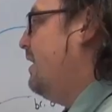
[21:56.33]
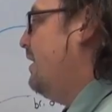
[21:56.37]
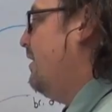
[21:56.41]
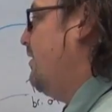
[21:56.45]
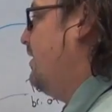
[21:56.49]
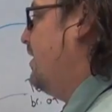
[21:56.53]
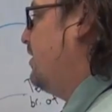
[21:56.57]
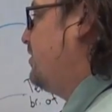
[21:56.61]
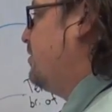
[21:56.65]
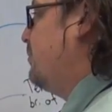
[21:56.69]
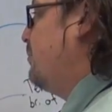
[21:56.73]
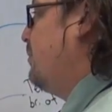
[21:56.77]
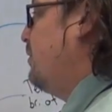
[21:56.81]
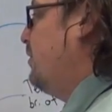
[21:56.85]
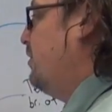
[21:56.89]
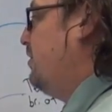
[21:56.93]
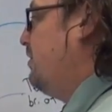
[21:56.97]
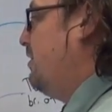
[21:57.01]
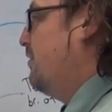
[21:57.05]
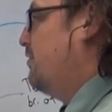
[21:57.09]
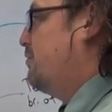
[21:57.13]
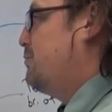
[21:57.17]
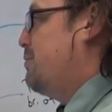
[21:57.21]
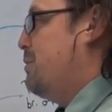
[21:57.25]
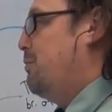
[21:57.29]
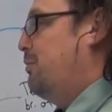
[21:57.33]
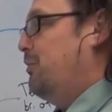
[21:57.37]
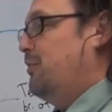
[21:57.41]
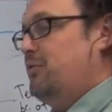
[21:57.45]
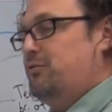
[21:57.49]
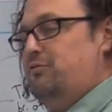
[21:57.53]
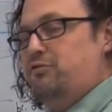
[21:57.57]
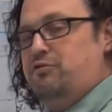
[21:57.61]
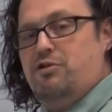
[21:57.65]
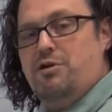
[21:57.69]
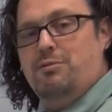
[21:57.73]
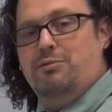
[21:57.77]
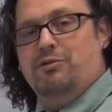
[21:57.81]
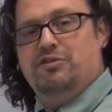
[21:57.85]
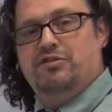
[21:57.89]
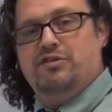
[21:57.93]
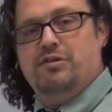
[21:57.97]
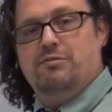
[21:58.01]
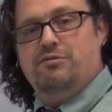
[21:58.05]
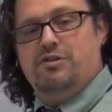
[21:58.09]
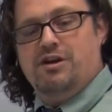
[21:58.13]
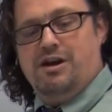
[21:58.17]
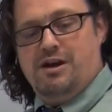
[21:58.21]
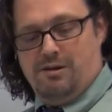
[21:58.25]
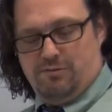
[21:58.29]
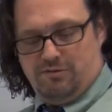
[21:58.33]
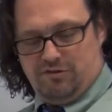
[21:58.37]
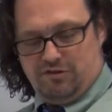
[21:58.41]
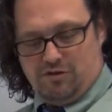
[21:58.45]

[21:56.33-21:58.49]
That's something that gives people trouble sometimes,